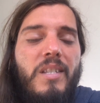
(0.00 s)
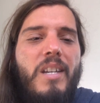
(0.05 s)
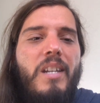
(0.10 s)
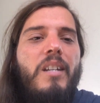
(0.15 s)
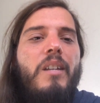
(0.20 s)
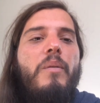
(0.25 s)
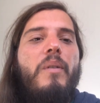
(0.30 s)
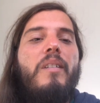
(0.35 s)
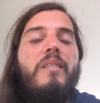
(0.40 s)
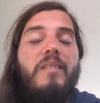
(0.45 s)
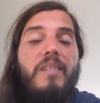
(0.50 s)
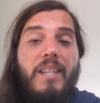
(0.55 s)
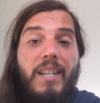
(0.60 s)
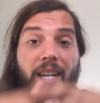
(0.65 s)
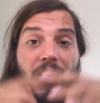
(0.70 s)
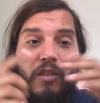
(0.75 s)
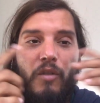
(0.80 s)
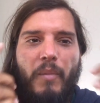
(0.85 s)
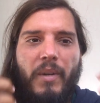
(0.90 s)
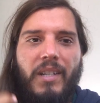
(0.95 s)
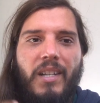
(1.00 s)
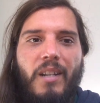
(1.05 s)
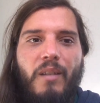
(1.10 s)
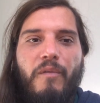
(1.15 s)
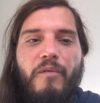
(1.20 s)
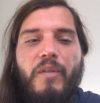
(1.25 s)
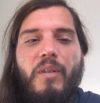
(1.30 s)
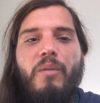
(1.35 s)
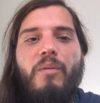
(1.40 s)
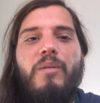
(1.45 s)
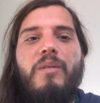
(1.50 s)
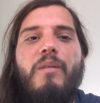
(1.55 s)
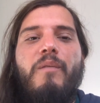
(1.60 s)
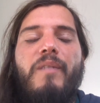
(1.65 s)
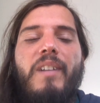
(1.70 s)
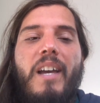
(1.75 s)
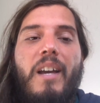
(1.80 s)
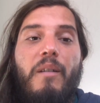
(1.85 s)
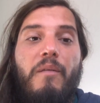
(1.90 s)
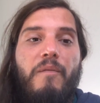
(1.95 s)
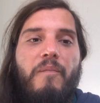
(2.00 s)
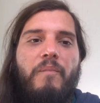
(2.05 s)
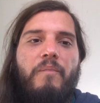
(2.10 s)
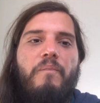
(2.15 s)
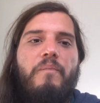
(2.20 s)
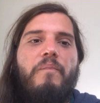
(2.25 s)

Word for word: generates the electromagnetic field of life,